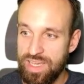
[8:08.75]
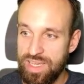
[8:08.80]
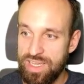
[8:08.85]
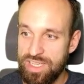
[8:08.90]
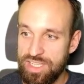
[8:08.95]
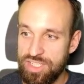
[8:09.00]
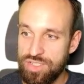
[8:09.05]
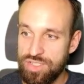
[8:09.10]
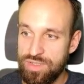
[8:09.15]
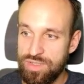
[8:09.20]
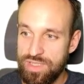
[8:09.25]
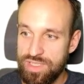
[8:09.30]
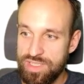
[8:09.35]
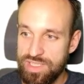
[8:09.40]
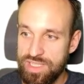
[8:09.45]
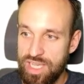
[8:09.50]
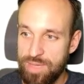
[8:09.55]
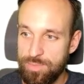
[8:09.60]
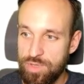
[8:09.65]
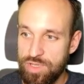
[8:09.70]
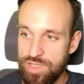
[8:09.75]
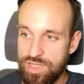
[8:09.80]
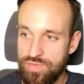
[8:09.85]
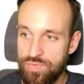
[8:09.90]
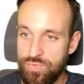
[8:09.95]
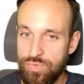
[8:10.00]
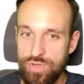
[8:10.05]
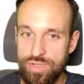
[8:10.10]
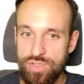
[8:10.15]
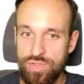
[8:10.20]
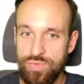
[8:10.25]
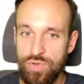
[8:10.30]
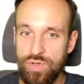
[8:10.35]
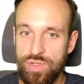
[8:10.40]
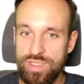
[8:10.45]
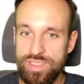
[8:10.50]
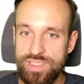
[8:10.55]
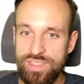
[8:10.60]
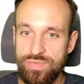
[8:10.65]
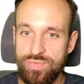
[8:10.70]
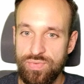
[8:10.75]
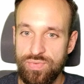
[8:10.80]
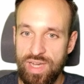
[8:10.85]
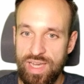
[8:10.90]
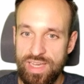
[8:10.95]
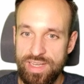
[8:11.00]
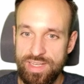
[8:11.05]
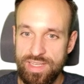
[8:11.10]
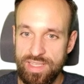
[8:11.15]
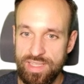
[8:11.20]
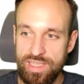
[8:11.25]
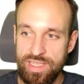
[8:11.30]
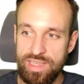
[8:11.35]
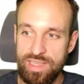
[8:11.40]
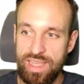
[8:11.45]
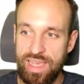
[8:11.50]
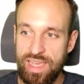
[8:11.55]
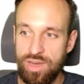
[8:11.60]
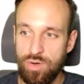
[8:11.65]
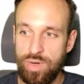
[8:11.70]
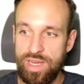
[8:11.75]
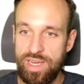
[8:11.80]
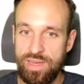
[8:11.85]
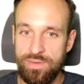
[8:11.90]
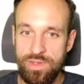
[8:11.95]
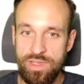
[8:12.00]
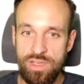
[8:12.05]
And to do this, I'm gonna first of all define a little array